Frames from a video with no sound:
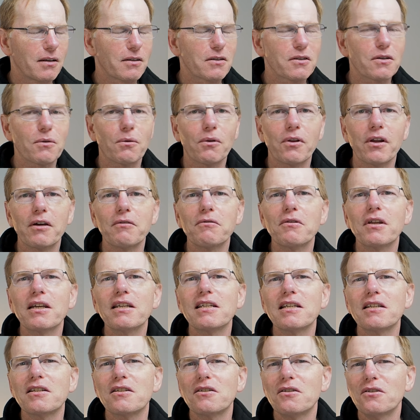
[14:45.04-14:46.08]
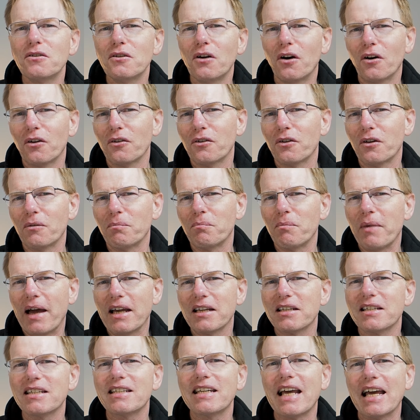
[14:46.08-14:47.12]
So although this is not the
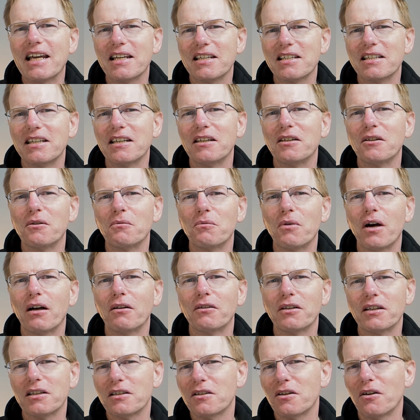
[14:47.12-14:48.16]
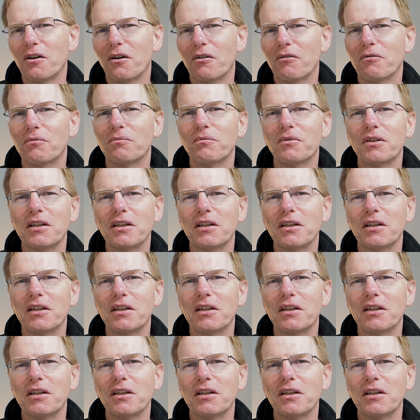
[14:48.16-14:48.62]
best test in the world, it's not